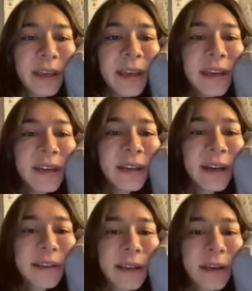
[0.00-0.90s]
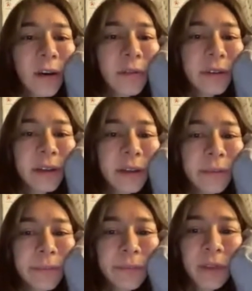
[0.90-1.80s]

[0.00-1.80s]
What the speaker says: Here, cut and cover.